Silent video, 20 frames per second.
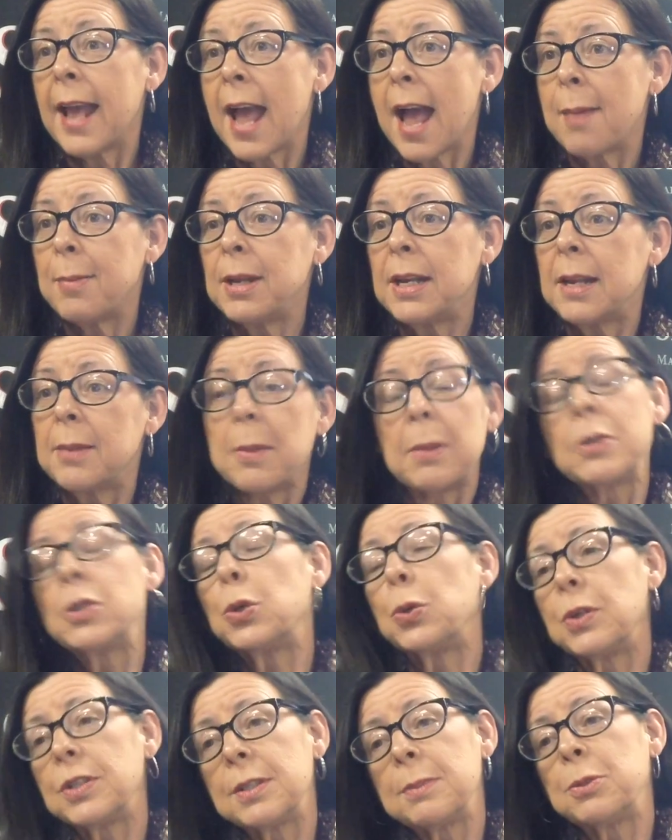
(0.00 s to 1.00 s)
Abbott. I'm the
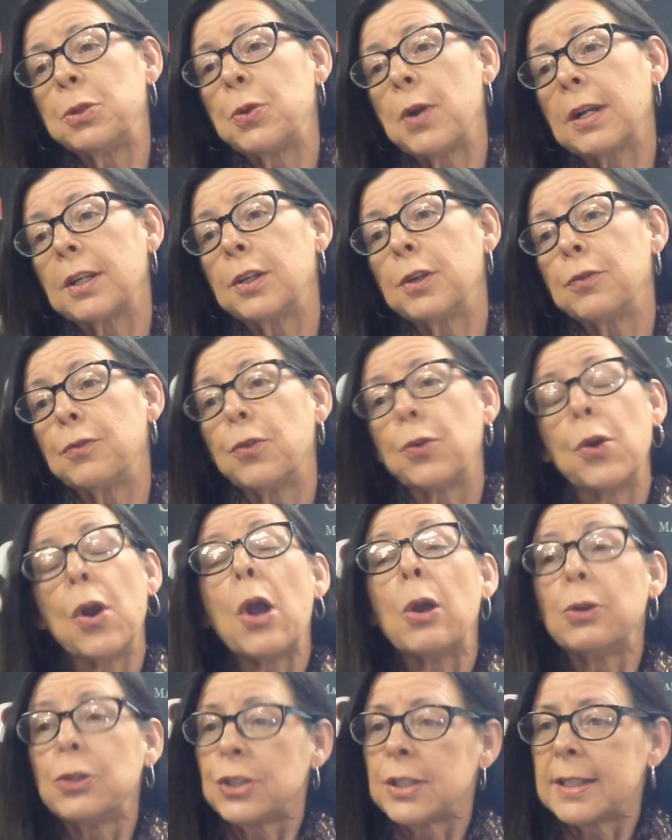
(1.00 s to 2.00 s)
Tourism Director
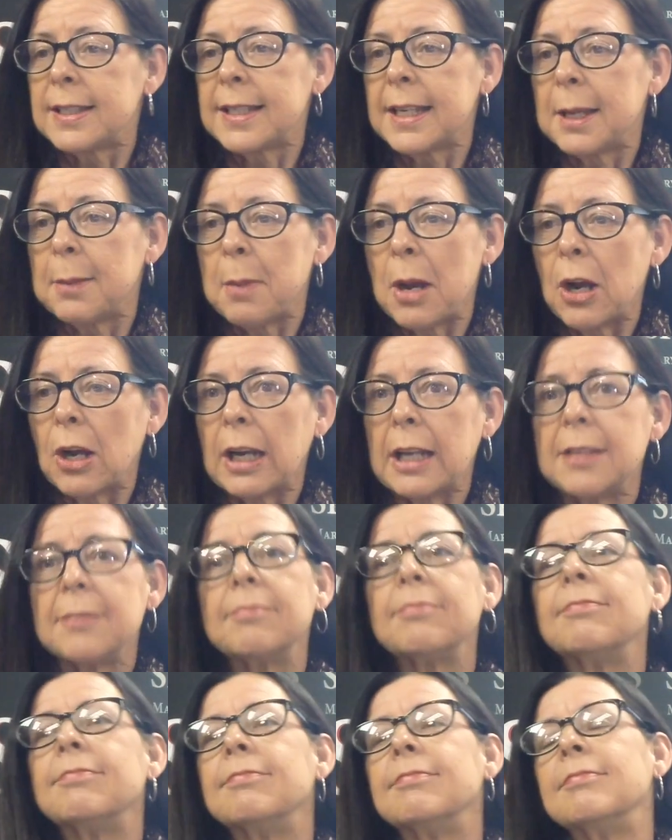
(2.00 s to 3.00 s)
for Ocean City, Maryland.
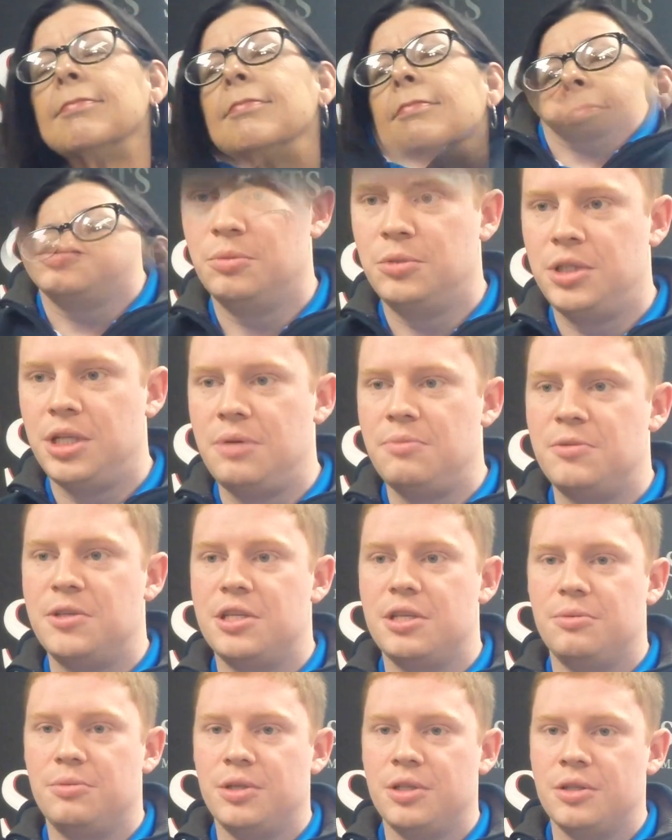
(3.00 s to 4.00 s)
James
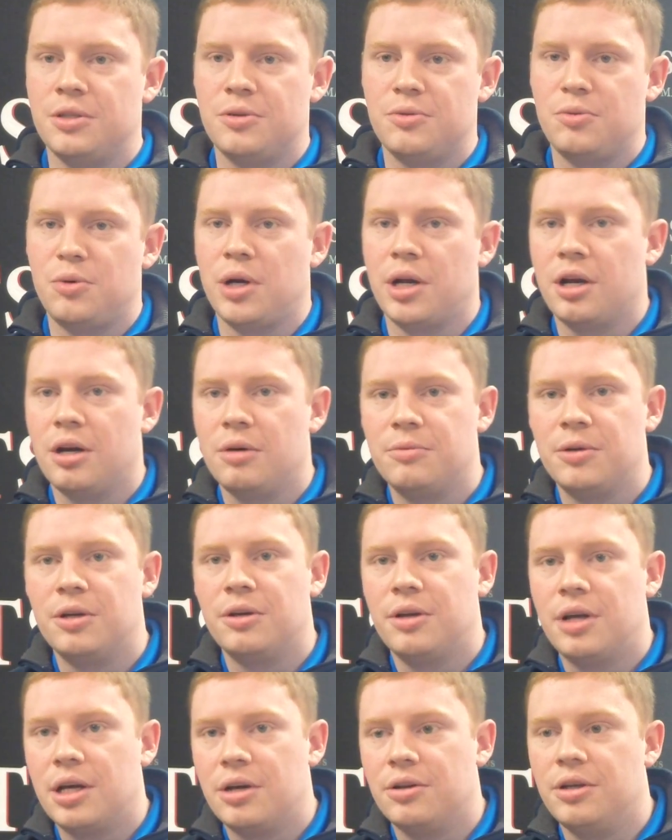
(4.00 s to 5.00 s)
Simmons,
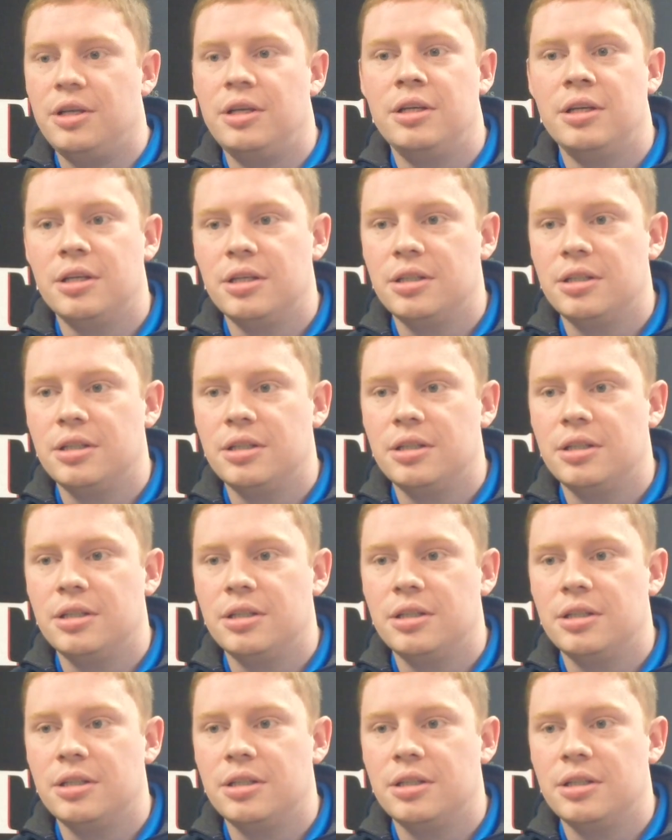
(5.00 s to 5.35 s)
Wicomico County.